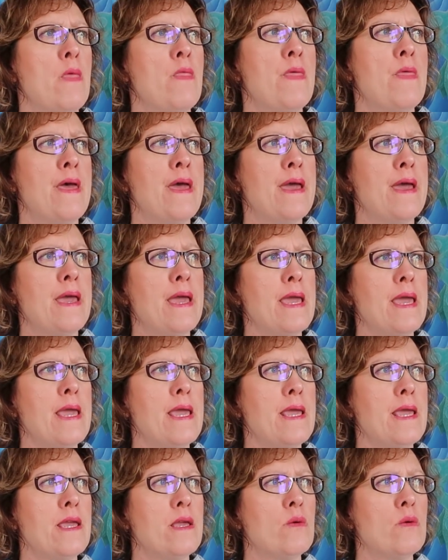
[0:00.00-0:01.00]

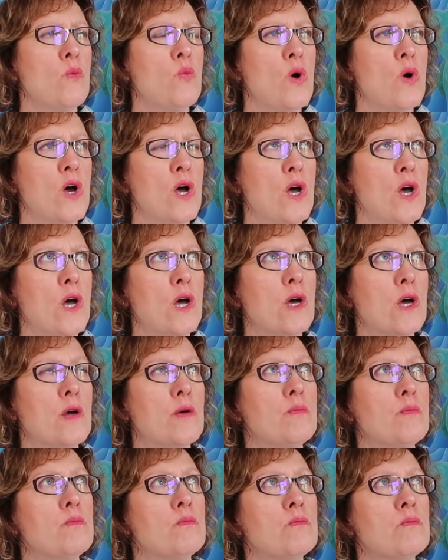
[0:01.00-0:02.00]
they
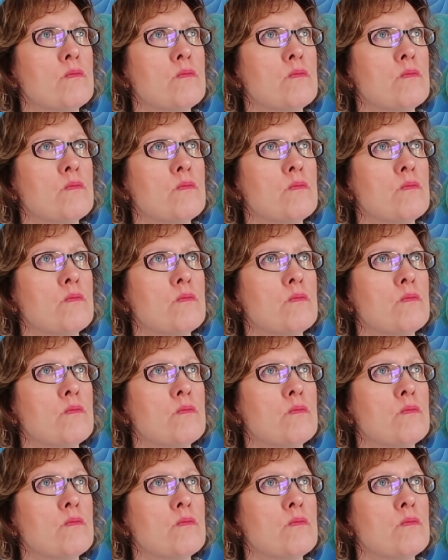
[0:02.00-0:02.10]
were